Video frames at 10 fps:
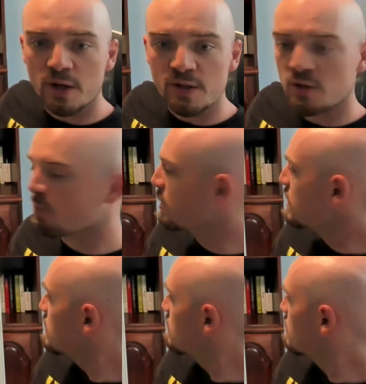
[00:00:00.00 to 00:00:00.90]
plus
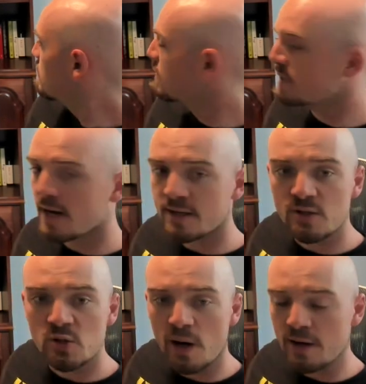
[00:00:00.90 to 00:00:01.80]
3 and the
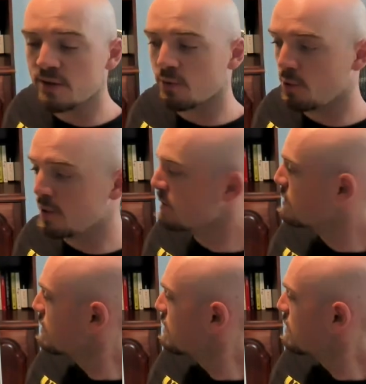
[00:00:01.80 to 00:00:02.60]
Texans minus 3,